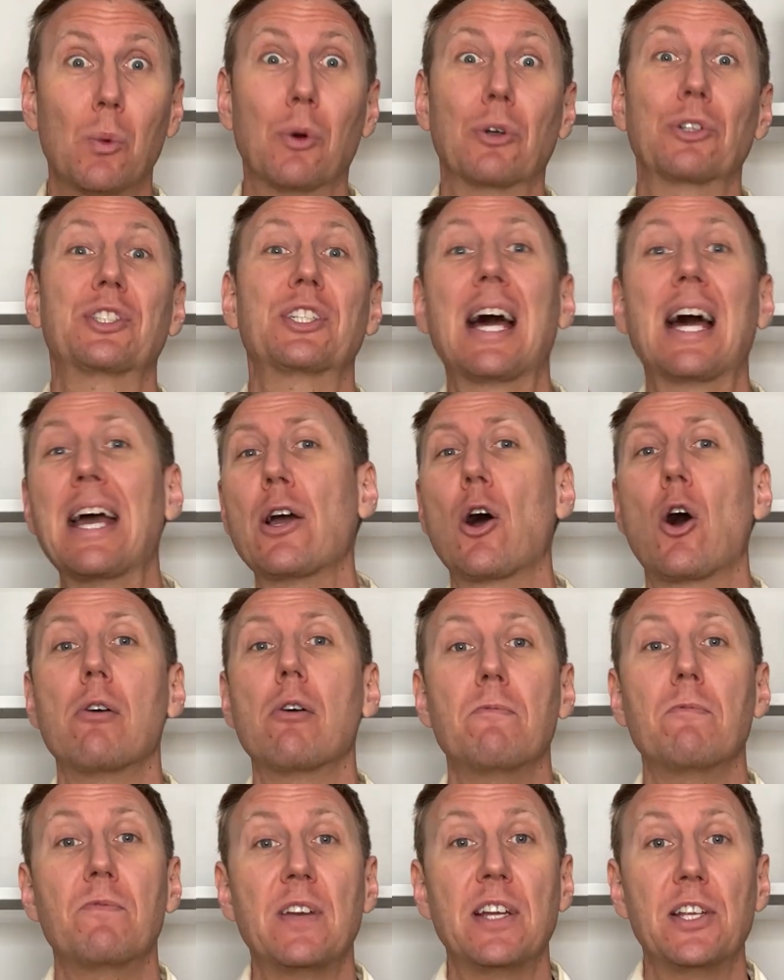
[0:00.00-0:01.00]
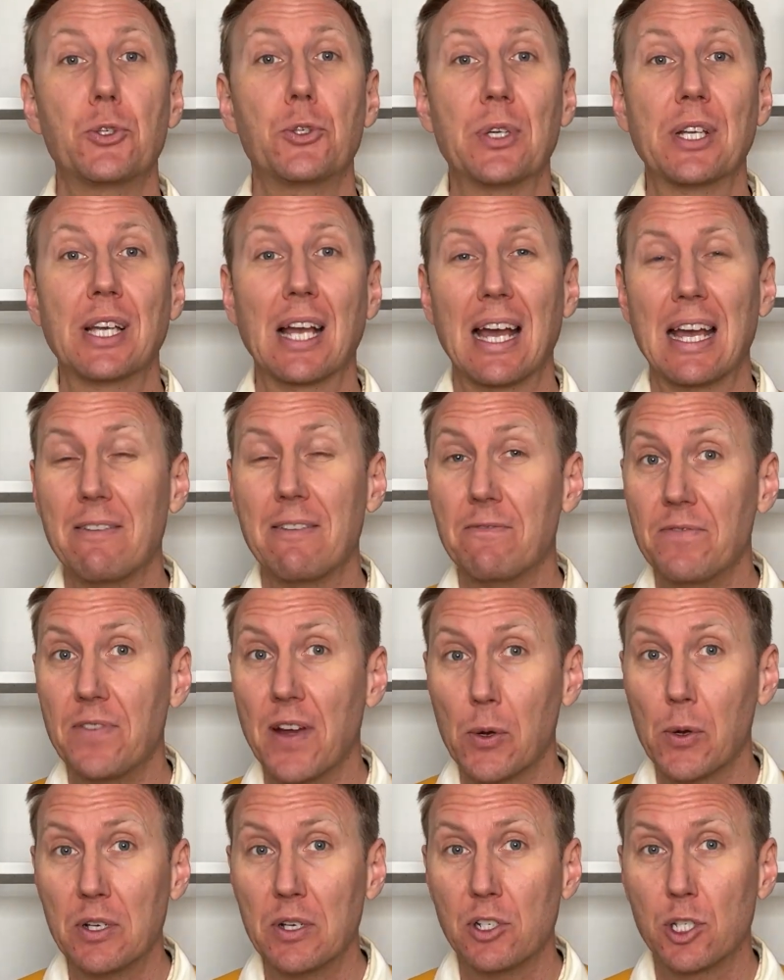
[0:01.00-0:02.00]
Well, today I'm featuring a
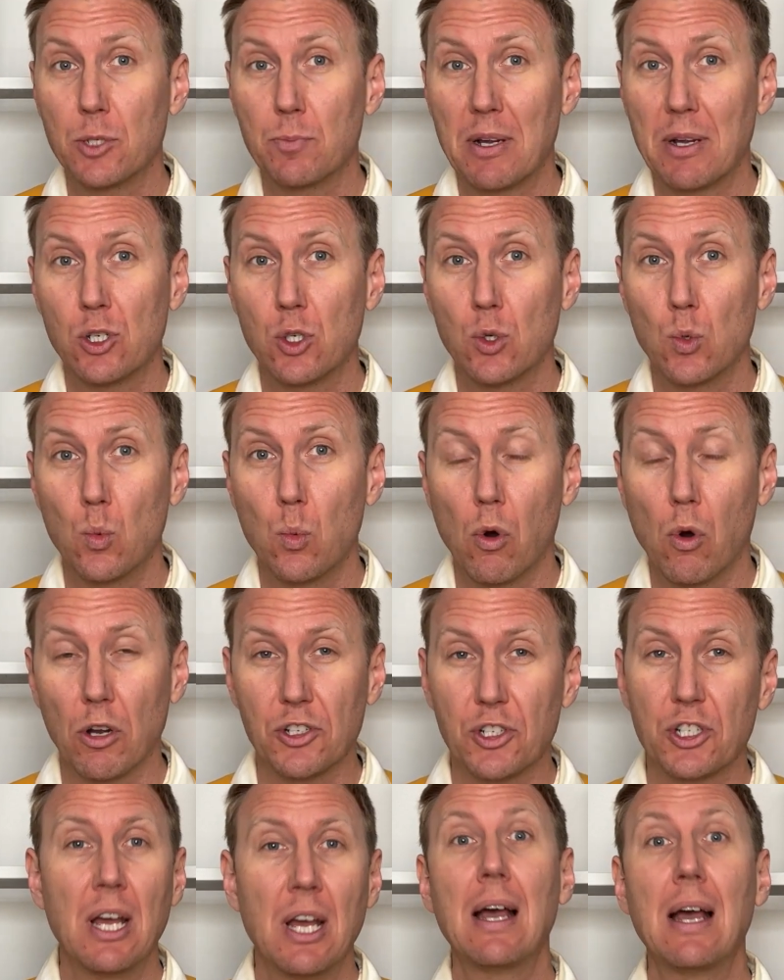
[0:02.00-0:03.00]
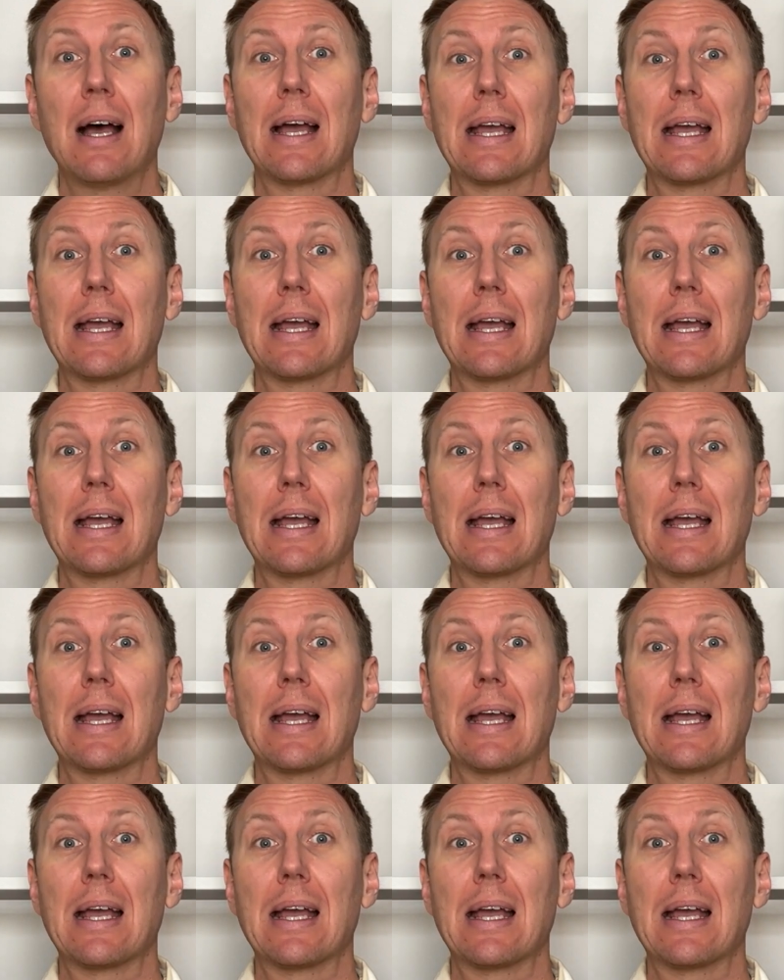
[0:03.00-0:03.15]
very special watch,